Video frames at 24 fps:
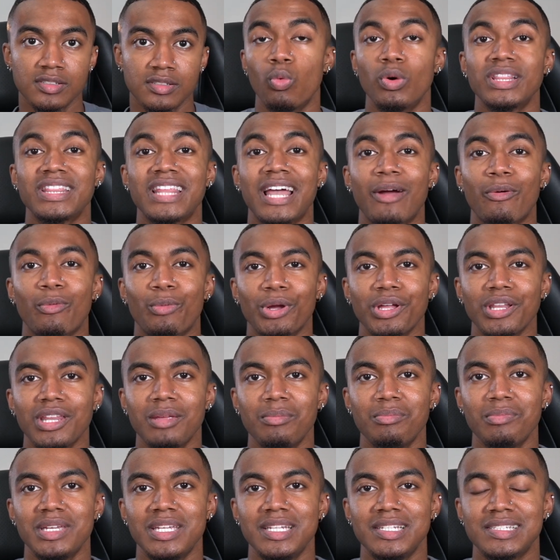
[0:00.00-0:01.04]
what that really
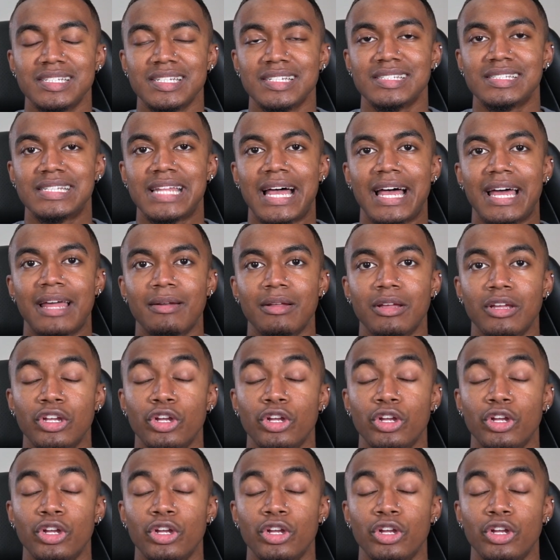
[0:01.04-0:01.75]
means is that